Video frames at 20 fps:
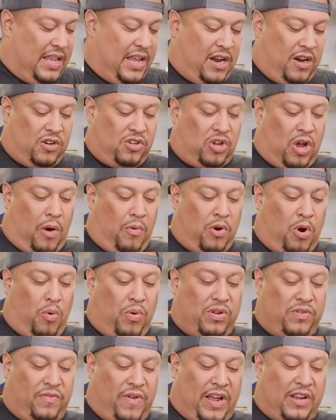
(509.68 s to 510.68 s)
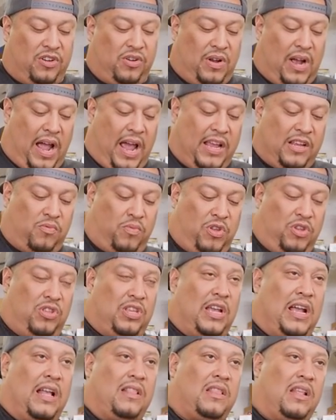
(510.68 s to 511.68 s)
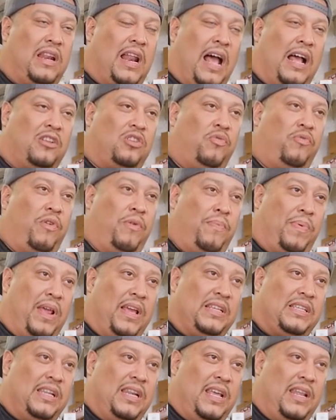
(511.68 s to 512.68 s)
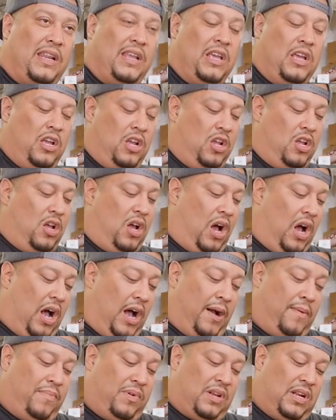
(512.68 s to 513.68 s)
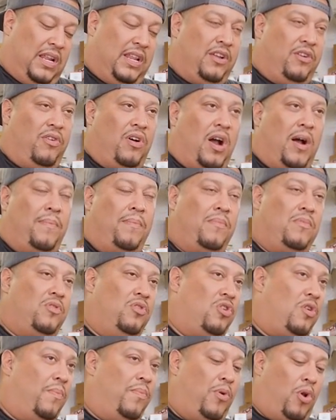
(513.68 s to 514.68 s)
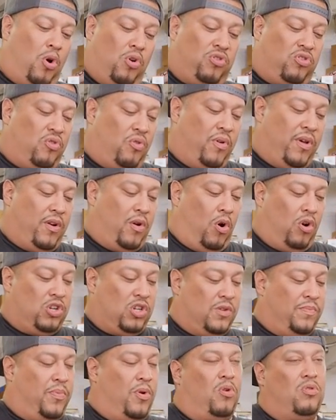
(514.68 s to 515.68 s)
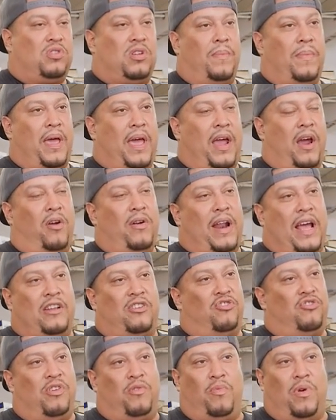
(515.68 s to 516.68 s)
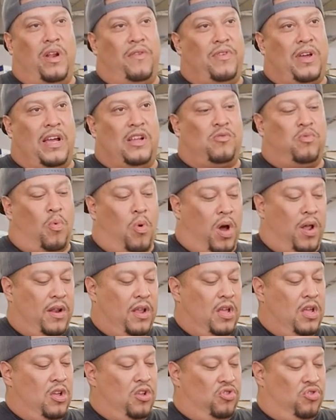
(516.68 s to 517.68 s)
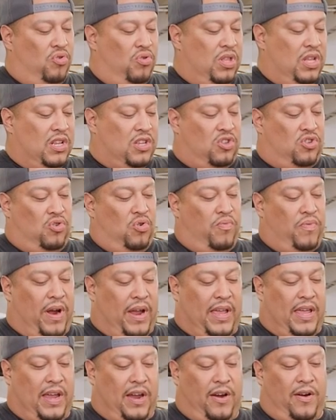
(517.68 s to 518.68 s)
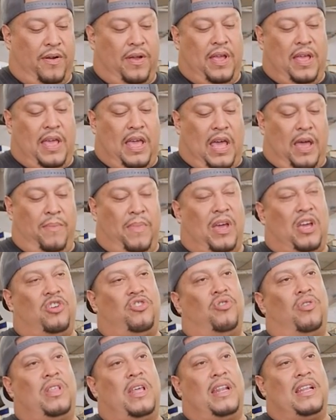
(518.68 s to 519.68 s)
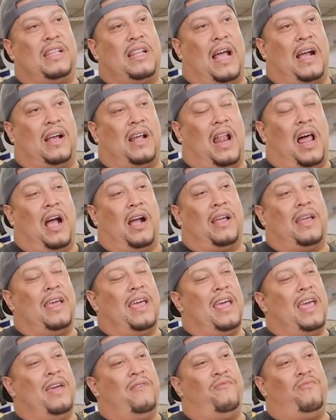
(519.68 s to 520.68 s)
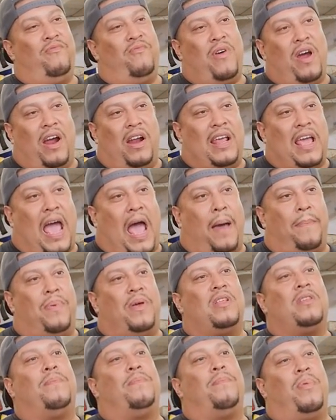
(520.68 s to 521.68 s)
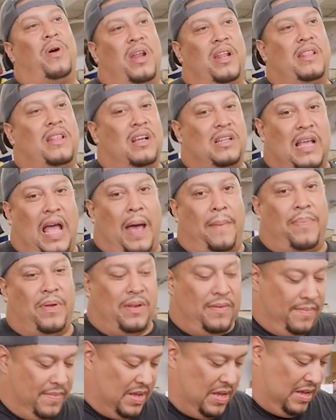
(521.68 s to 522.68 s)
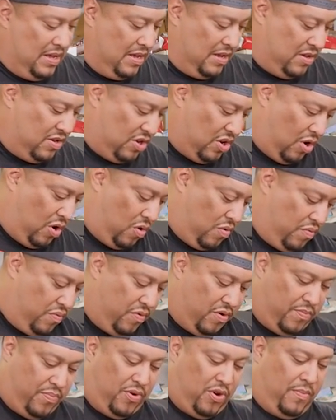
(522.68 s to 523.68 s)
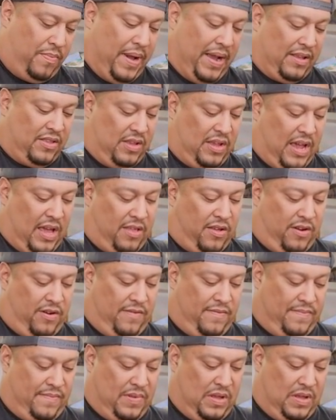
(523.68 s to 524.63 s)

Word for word: here, so I would always advise you guys when you take out the nozzle and replacing it, uh, clean her up. You can blow through it or just blow some air, nitrogen, whatever you guys want, through this tube right here and making sure that it's not clogged. It rarely happens, but it does happen. So we're gonna put it back together.